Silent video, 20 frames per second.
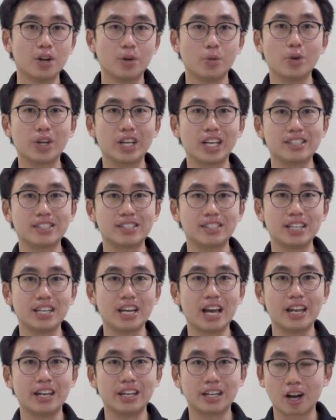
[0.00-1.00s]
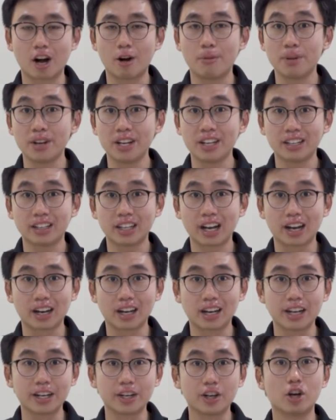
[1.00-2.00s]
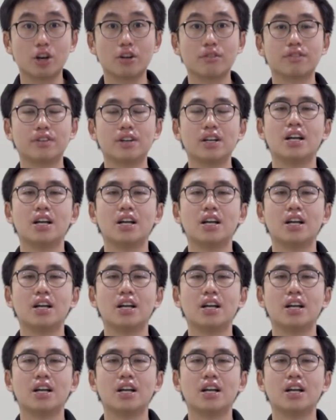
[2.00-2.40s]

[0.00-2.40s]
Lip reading: we can see an accompanying tagline of